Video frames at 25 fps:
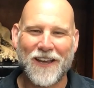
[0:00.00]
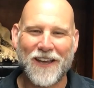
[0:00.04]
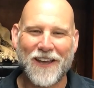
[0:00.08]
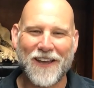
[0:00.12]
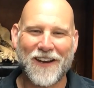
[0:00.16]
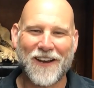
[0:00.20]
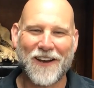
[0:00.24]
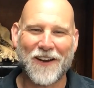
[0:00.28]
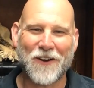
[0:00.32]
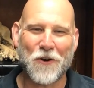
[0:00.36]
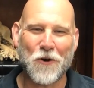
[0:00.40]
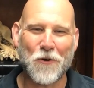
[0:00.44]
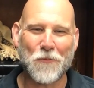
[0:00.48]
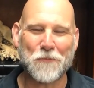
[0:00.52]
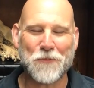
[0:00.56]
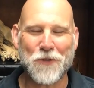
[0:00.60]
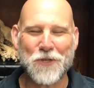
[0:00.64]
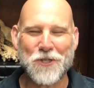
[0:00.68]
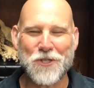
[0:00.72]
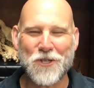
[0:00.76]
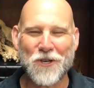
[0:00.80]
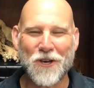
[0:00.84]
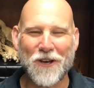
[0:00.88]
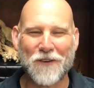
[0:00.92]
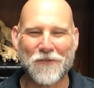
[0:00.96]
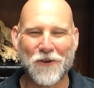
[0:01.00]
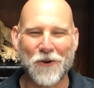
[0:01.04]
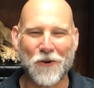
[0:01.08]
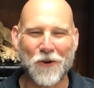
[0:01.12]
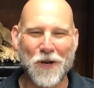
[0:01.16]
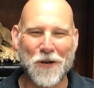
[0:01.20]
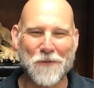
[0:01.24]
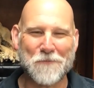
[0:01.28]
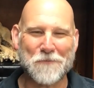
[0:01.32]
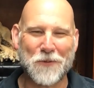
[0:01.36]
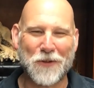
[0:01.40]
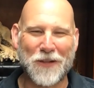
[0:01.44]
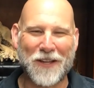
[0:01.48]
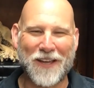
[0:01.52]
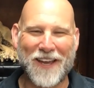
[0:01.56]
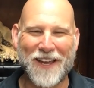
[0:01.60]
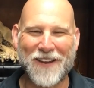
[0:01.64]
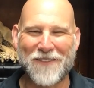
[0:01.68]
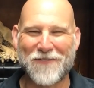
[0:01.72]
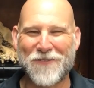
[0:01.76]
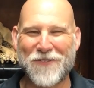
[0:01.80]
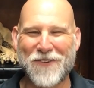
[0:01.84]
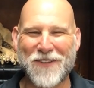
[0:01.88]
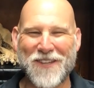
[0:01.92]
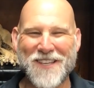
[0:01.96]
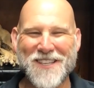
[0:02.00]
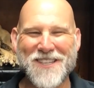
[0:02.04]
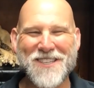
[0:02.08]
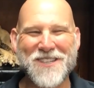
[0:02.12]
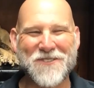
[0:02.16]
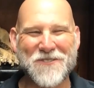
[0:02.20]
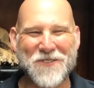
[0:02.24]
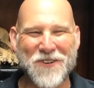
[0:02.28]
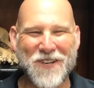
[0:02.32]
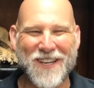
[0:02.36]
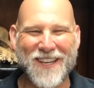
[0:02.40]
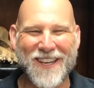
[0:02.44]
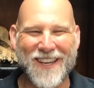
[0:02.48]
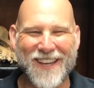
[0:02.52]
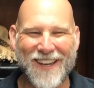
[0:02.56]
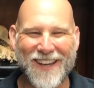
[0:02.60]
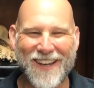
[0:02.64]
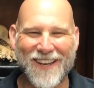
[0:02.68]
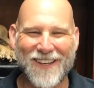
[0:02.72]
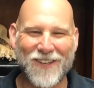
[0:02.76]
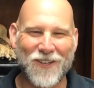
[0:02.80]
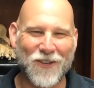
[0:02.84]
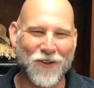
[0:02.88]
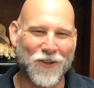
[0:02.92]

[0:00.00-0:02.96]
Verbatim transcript: And I hope that you have a great plan for this weekend,